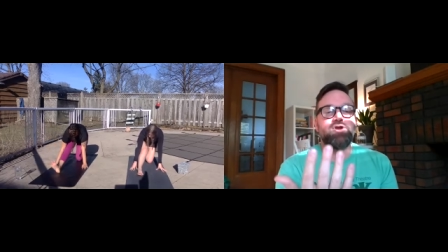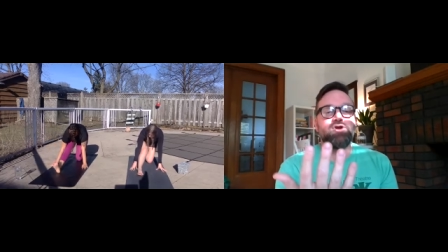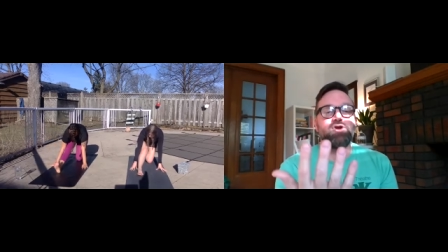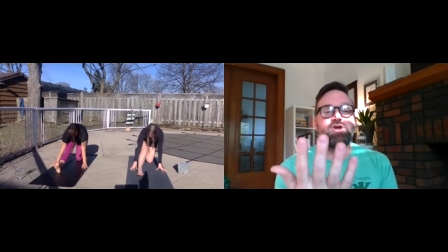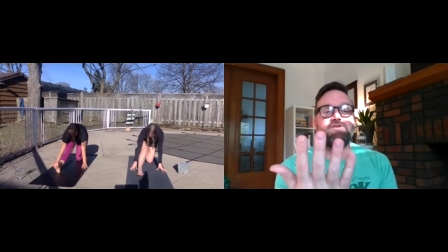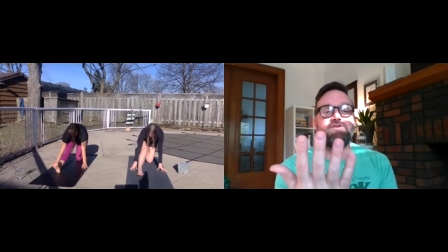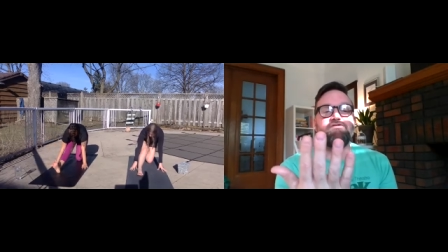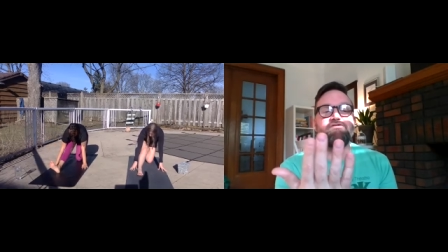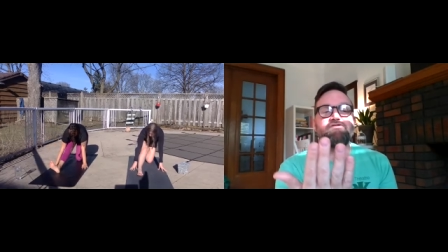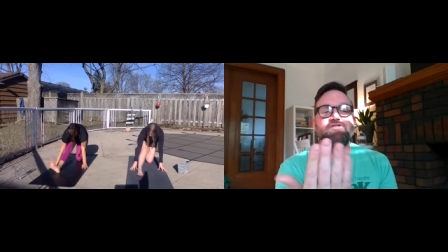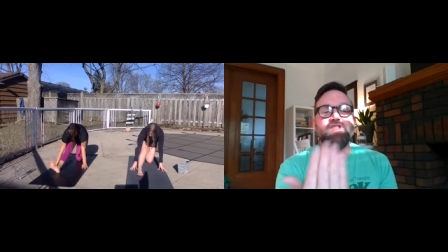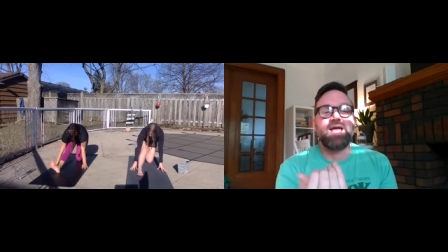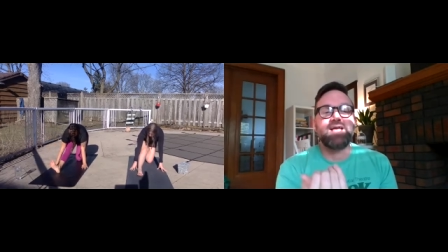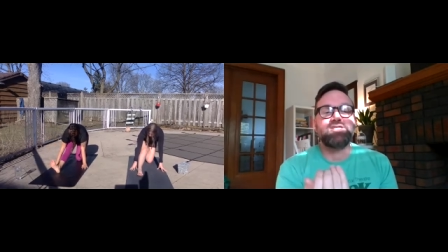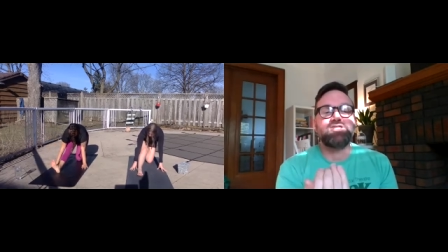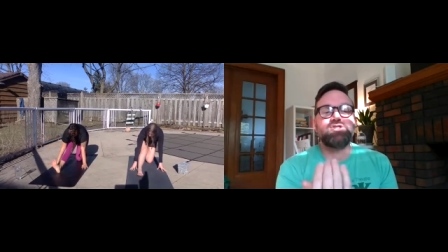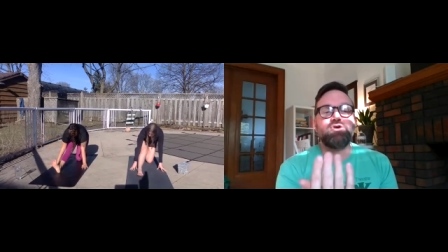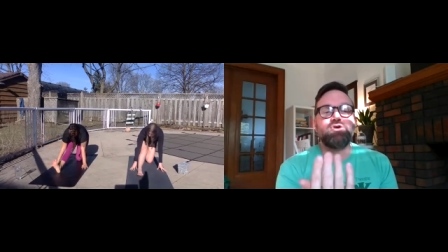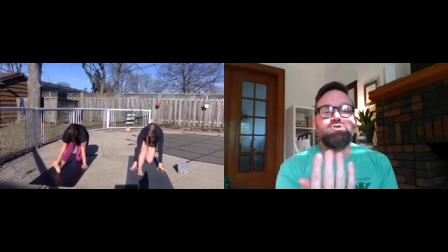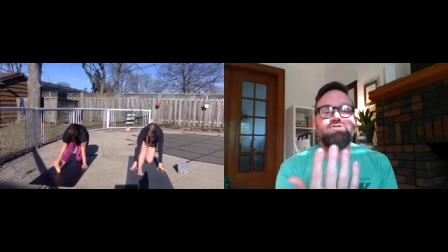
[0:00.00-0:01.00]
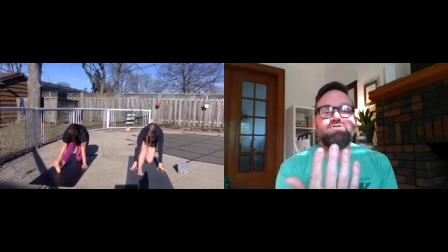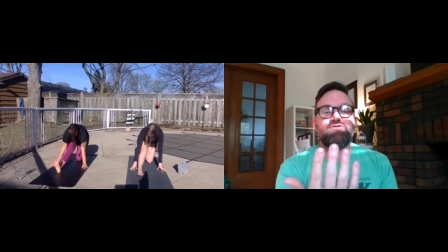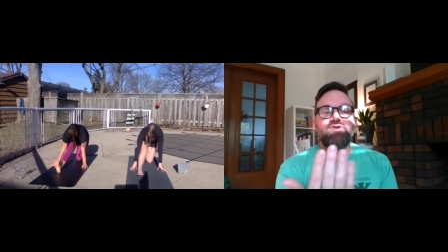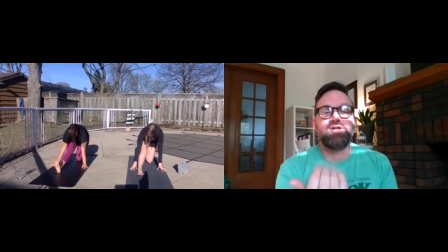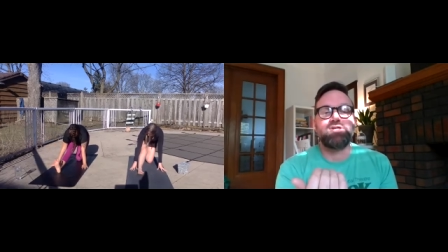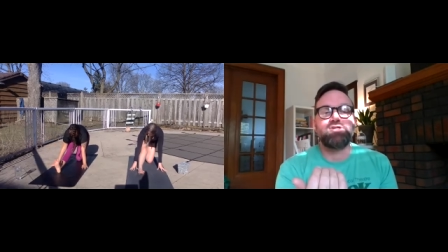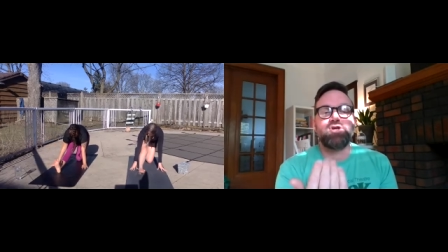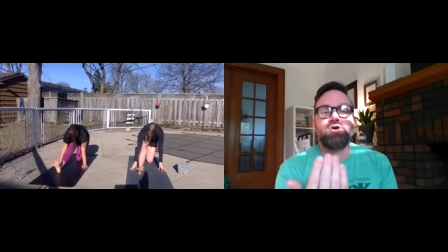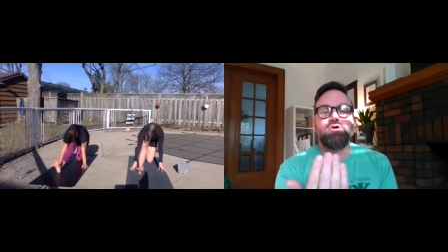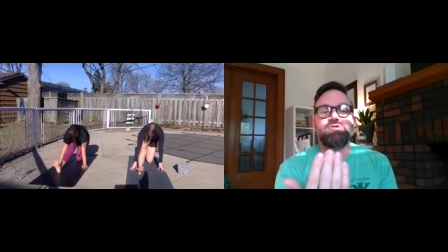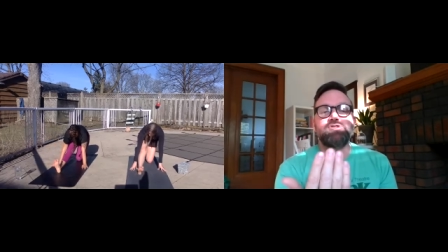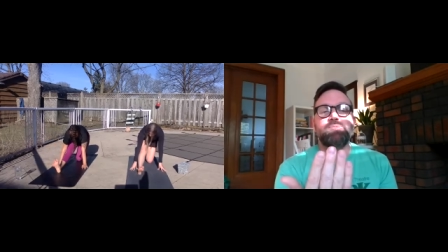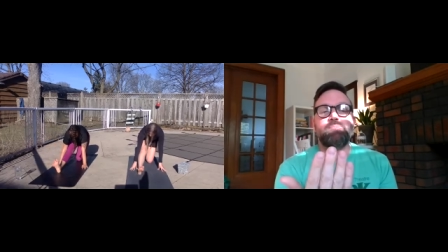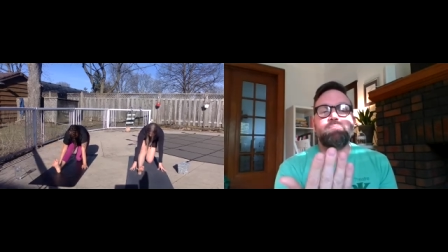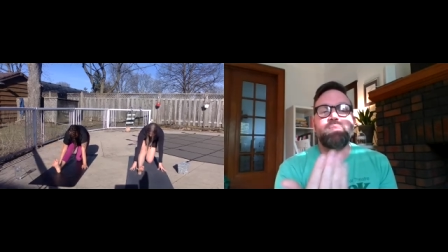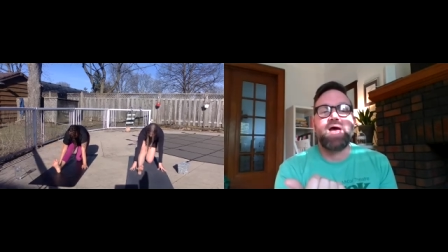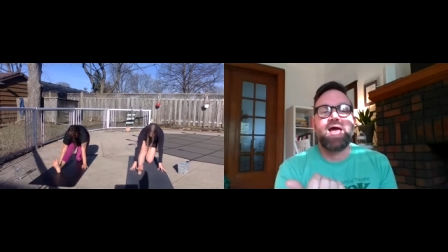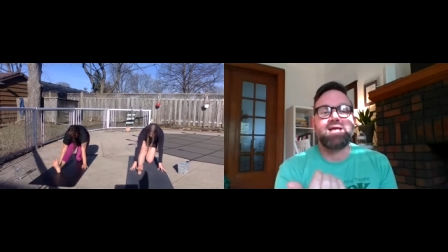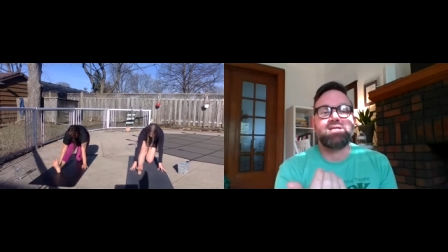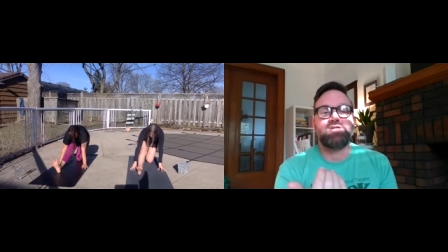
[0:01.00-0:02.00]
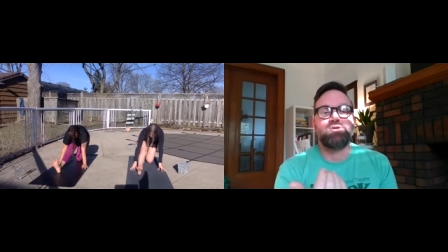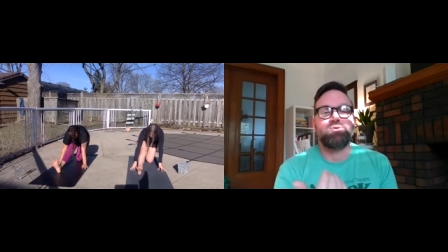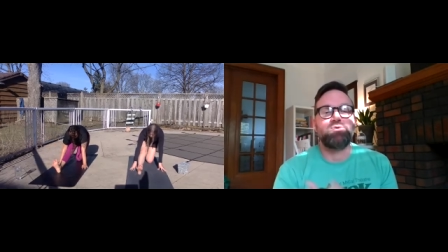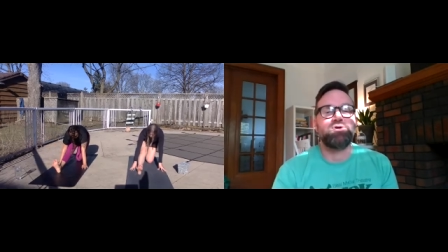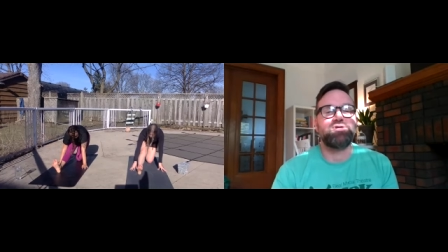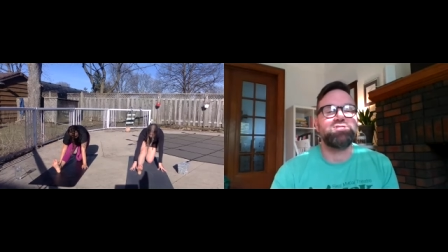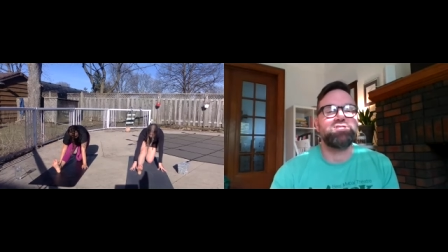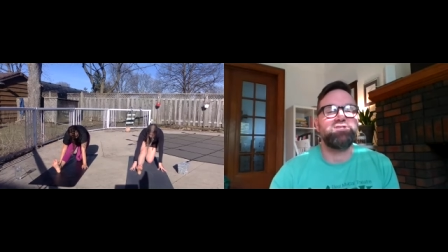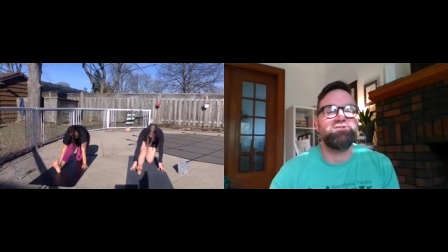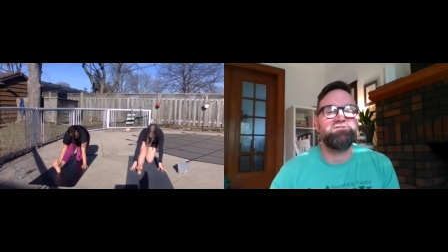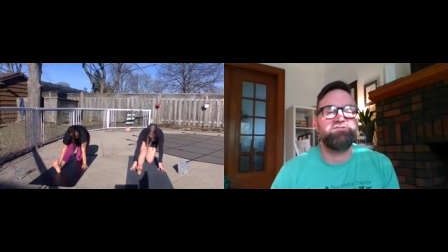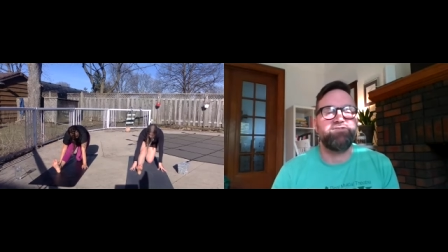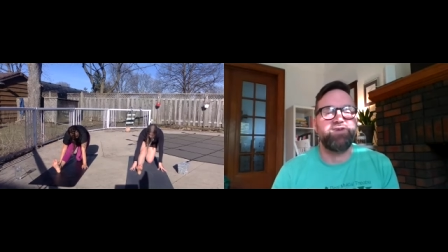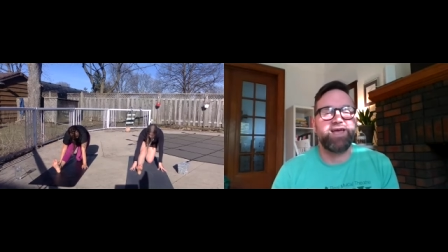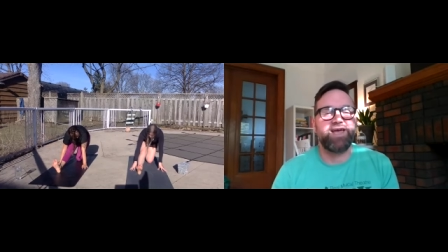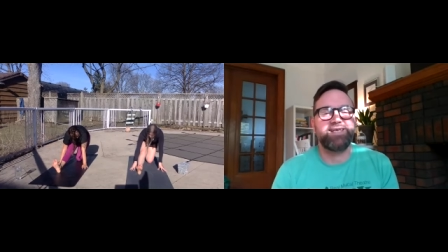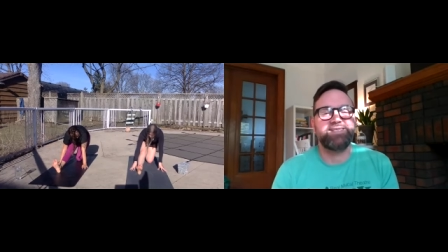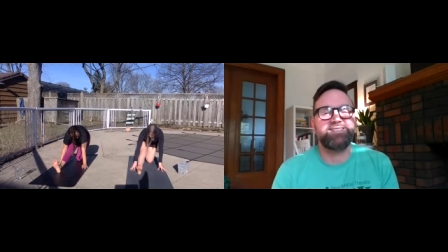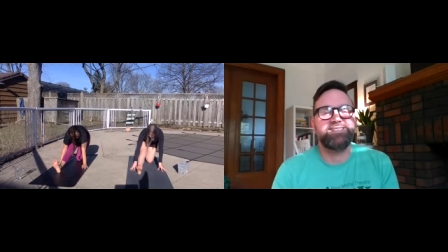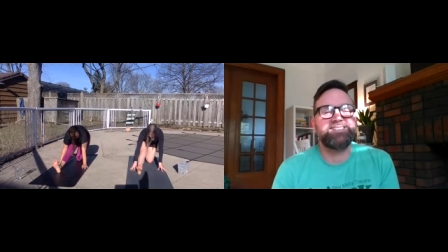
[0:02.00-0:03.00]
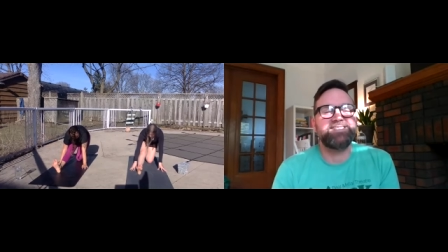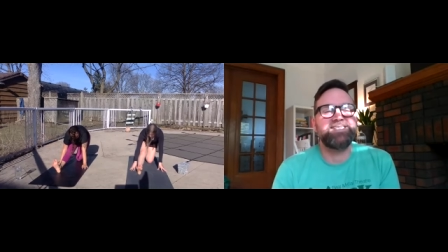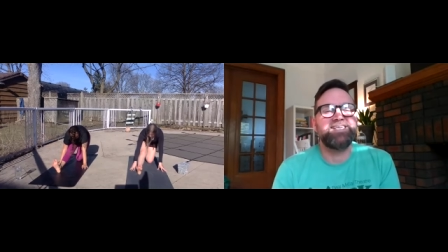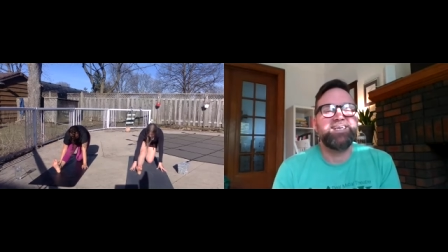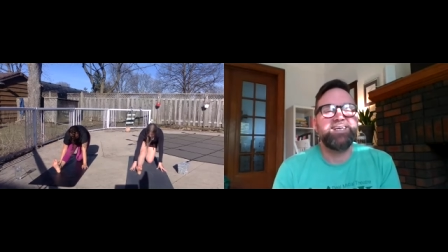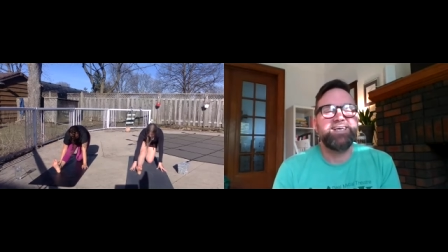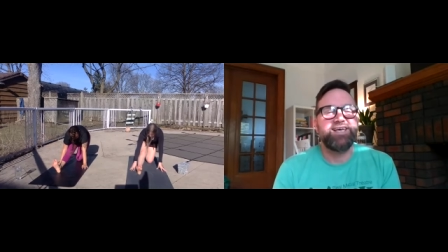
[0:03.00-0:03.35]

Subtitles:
You're going to flex those front toes back towards the face.